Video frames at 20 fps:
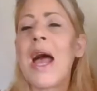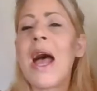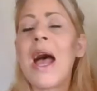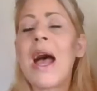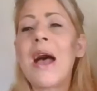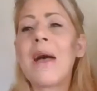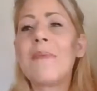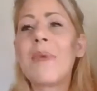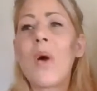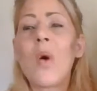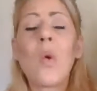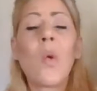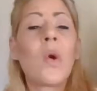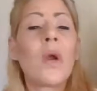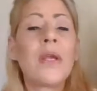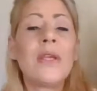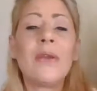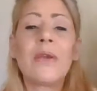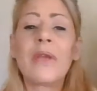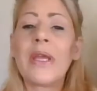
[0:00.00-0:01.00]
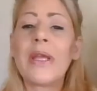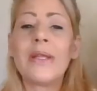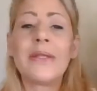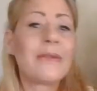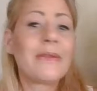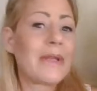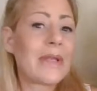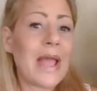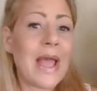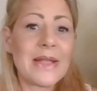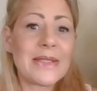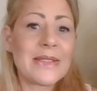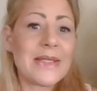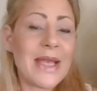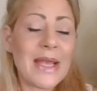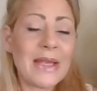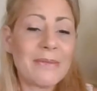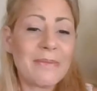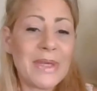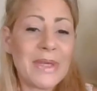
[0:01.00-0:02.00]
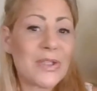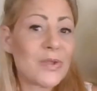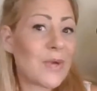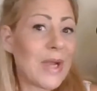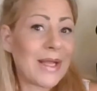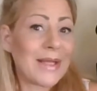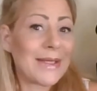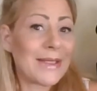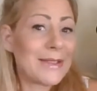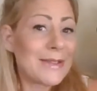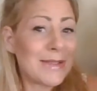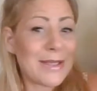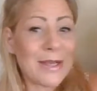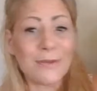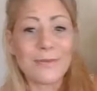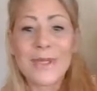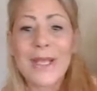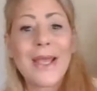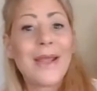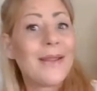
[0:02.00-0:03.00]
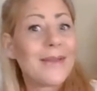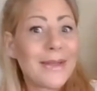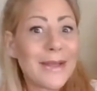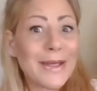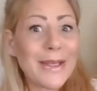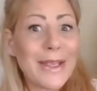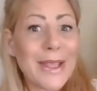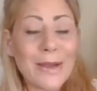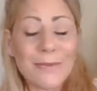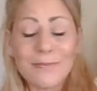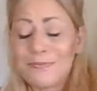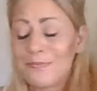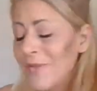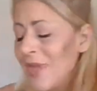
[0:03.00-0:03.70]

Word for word: um, or you can contact me directly. So there you go.